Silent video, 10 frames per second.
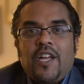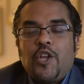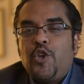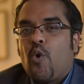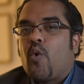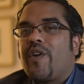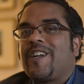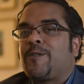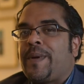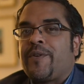Your
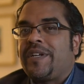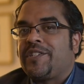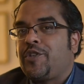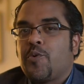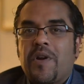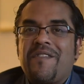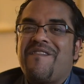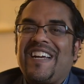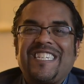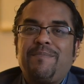experience, your
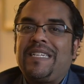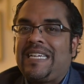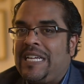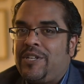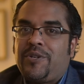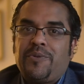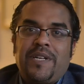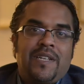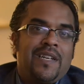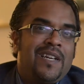investment into it,